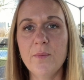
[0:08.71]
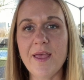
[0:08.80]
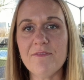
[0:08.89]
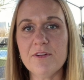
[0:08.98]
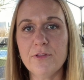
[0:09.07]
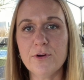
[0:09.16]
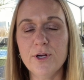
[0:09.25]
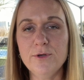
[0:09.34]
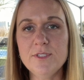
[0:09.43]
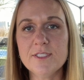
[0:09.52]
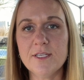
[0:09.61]
We have another
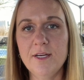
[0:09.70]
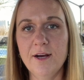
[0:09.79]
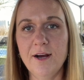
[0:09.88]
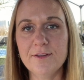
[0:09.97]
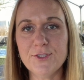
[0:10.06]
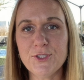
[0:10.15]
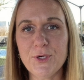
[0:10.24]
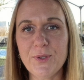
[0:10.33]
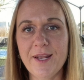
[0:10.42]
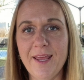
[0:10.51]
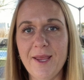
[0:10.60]
host on the
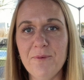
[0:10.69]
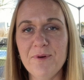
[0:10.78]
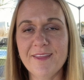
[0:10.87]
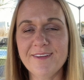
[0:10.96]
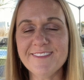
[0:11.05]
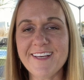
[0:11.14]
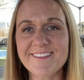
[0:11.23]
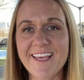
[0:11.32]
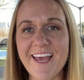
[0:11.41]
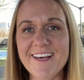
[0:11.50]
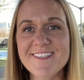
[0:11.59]
show today with us as
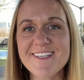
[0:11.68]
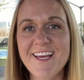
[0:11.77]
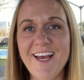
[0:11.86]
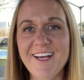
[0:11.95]
a guest.